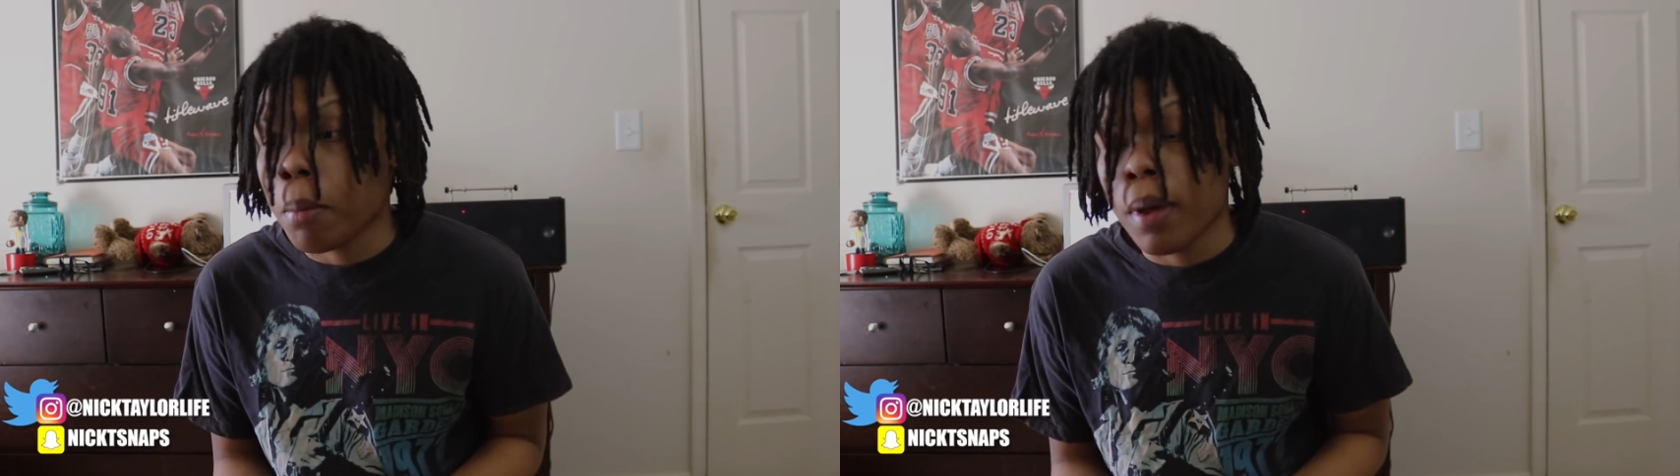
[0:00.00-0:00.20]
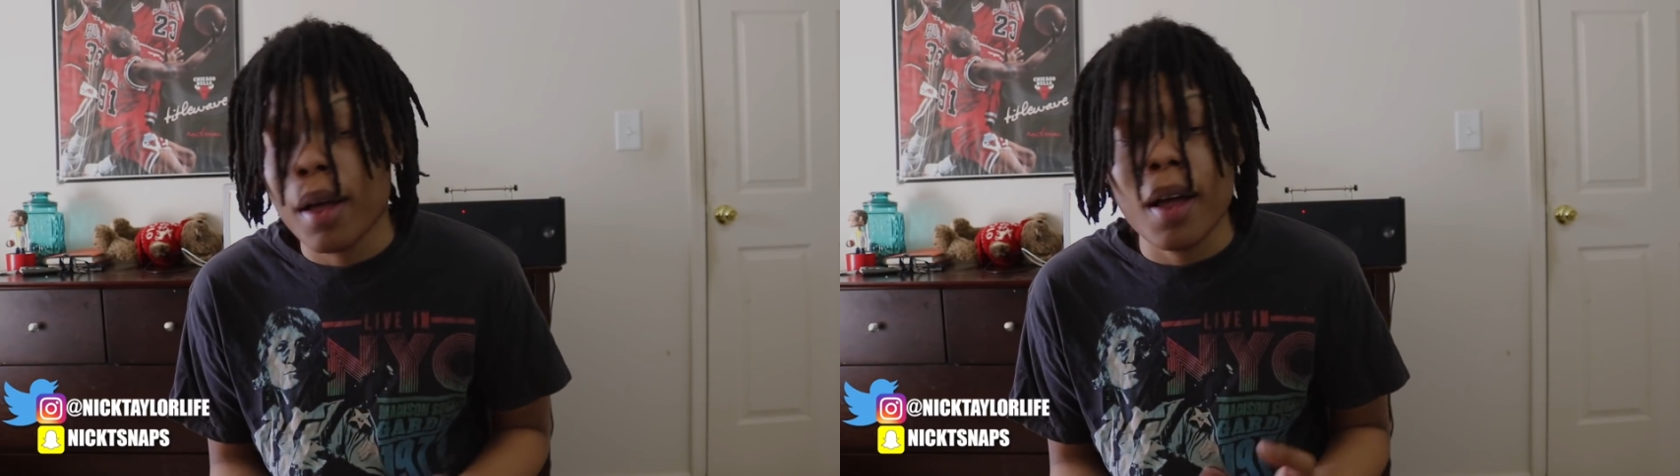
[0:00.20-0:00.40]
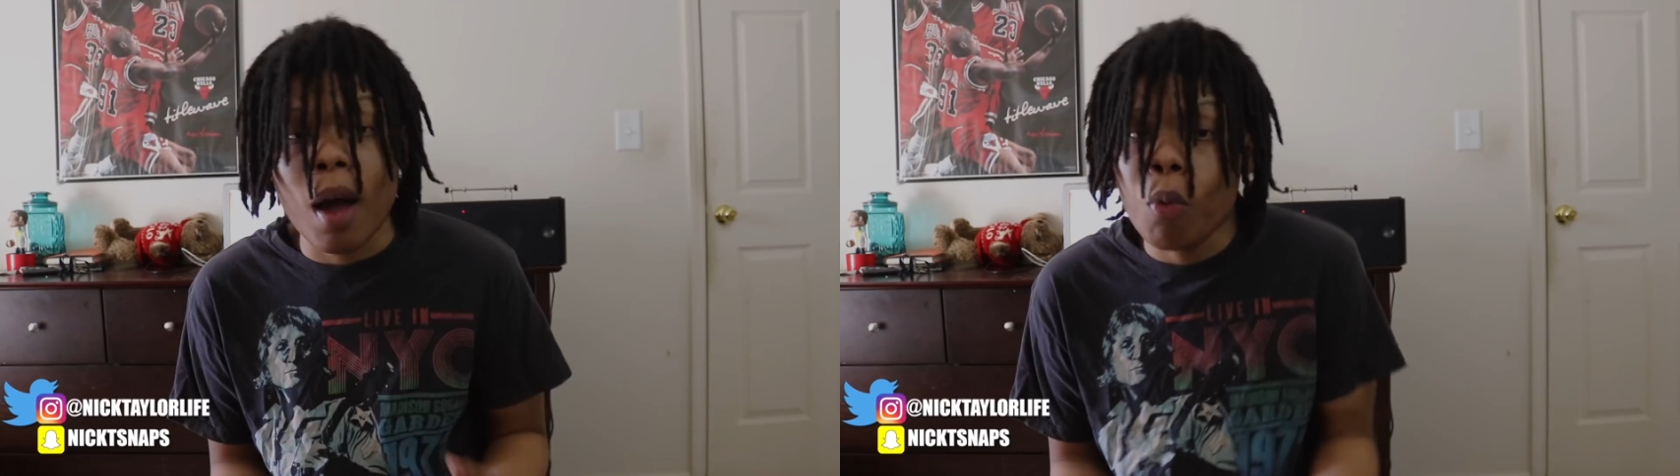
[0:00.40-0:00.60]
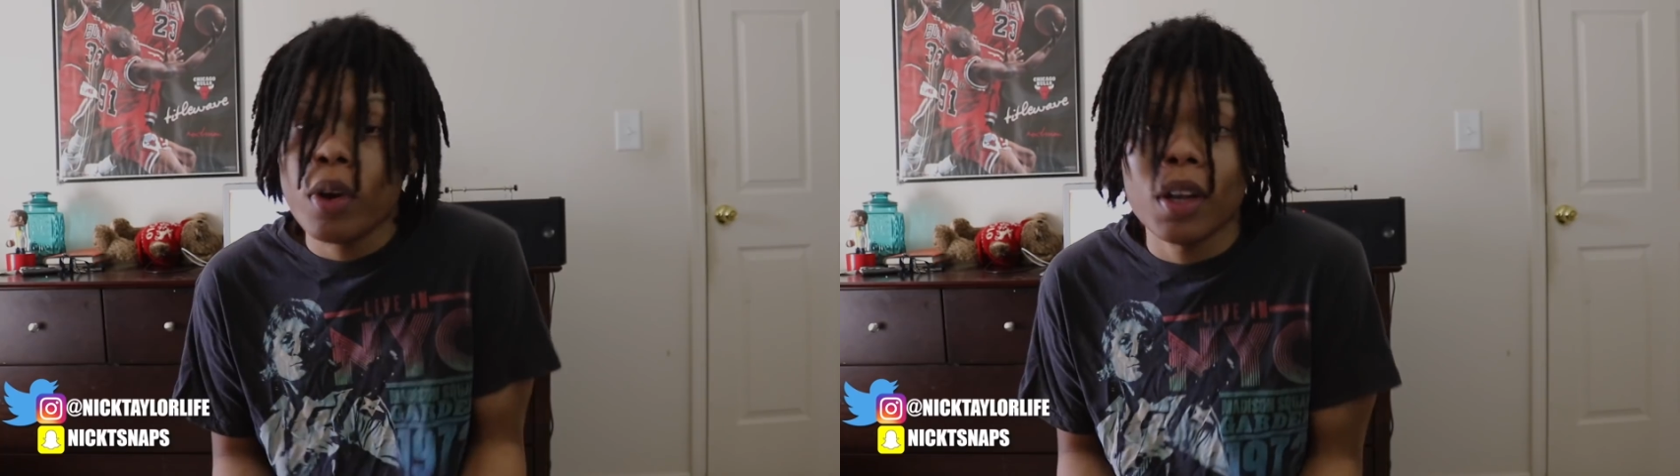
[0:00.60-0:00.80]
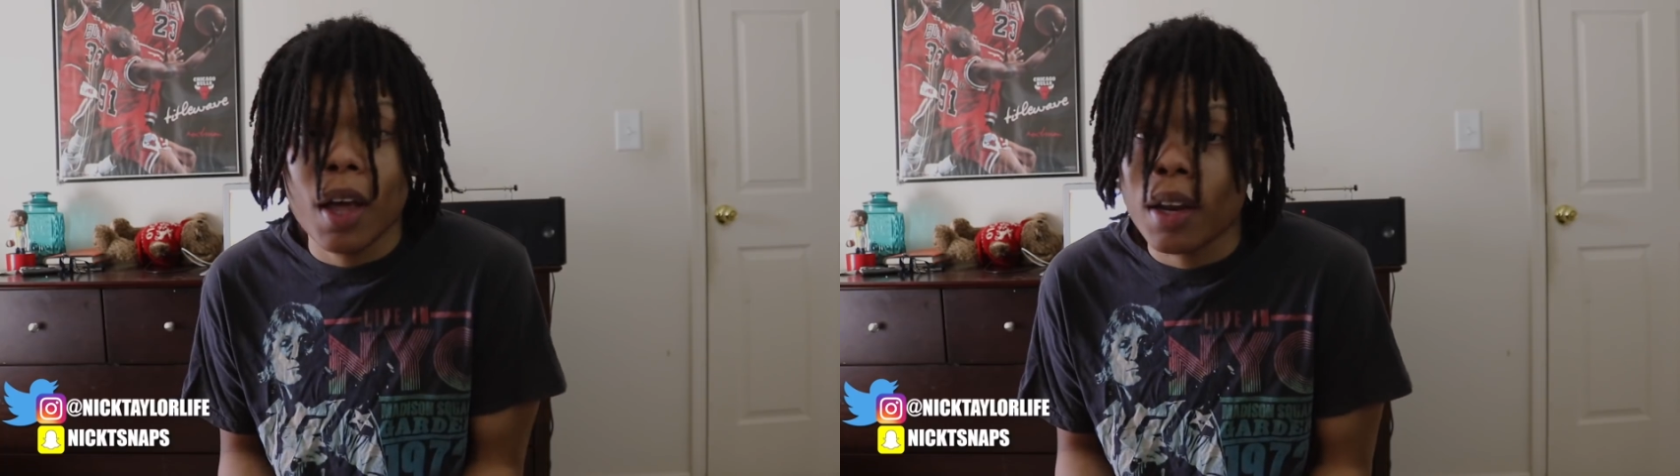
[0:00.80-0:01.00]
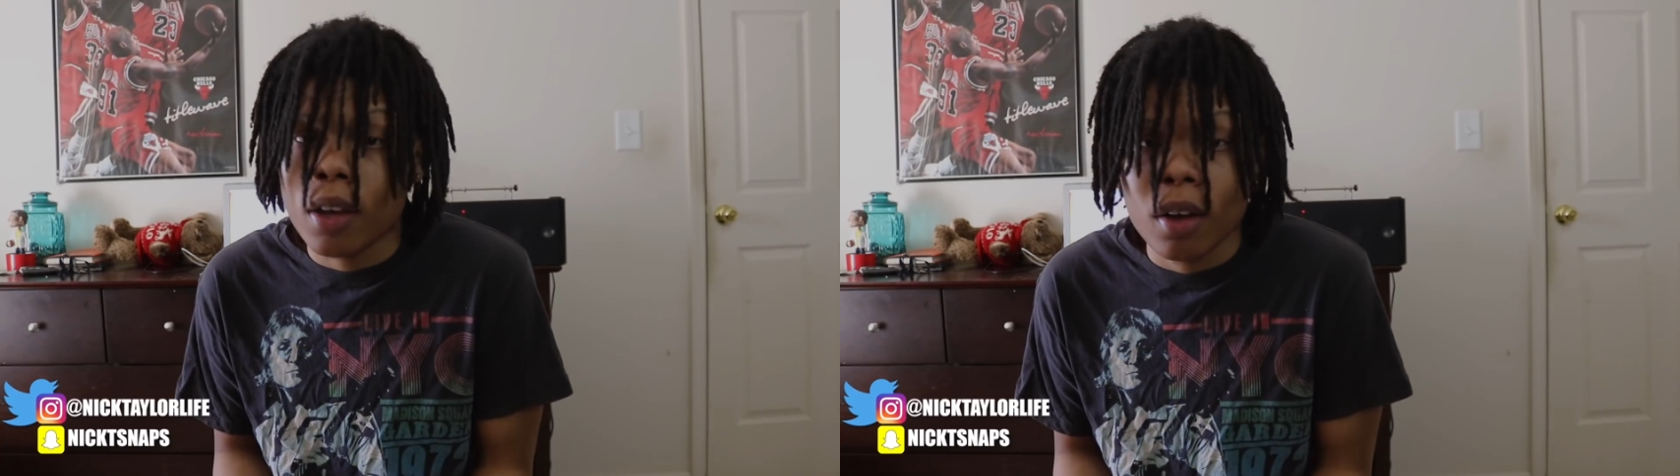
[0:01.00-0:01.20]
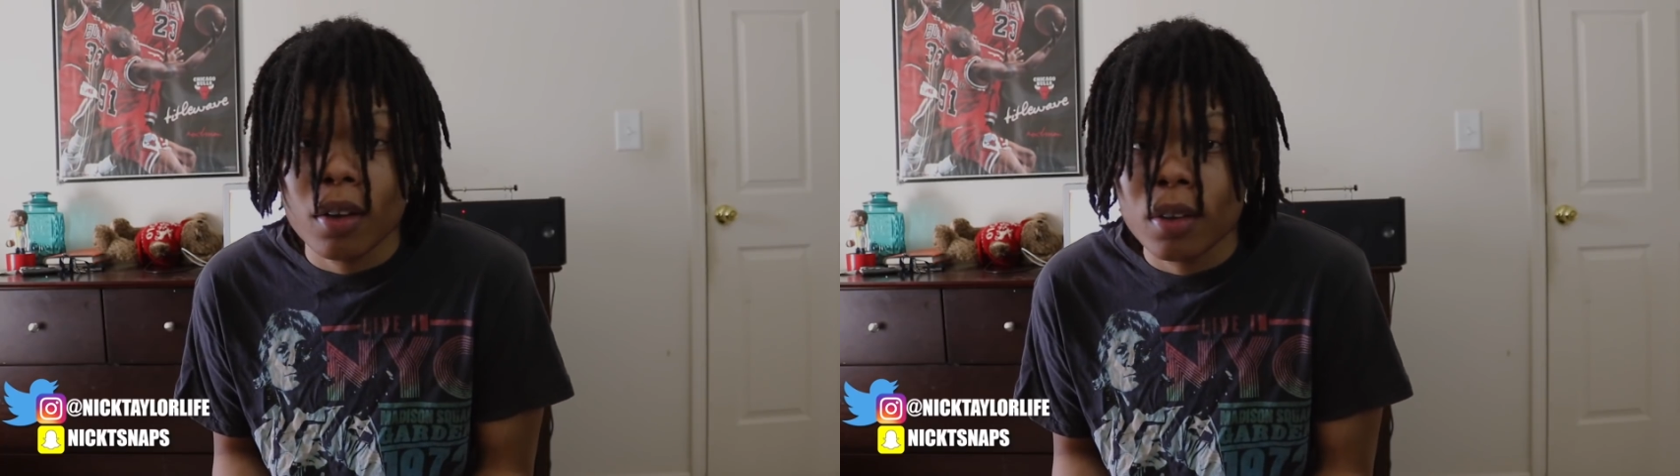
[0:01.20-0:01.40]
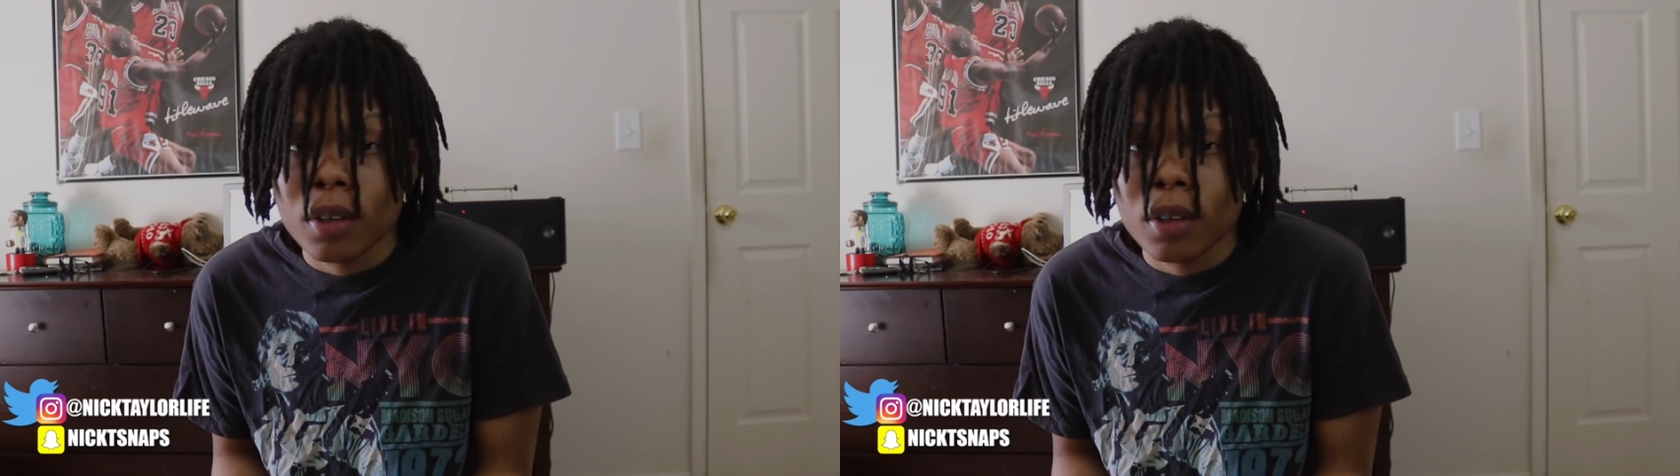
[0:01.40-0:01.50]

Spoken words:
blah. I wouldn't lie to y'all.